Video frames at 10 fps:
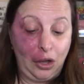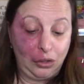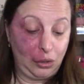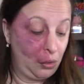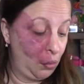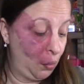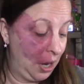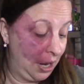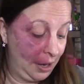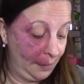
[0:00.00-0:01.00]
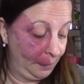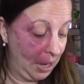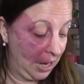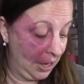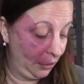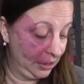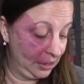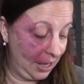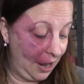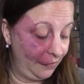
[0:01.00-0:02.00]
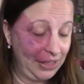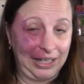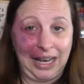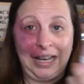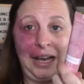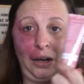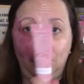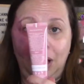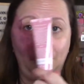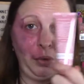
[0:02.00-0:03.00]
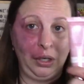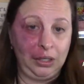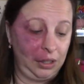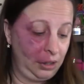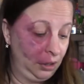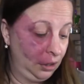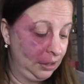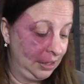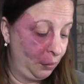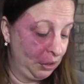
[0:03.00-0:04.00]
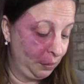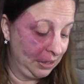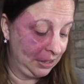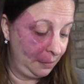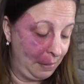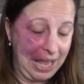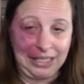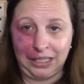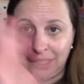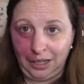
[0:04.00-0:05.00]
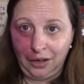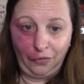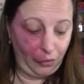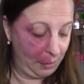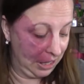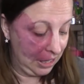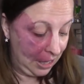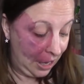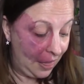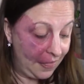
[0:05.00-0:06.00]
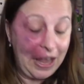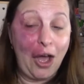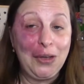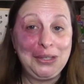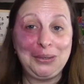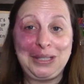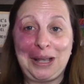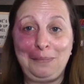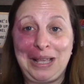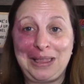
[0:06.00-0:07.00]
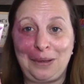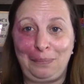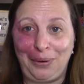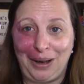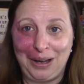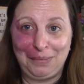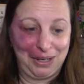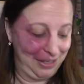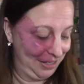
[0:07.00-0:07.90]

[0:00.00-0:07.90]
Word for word: So um, I actually have the light out. I'm going to see which one is the best for me. They also sent me the primer.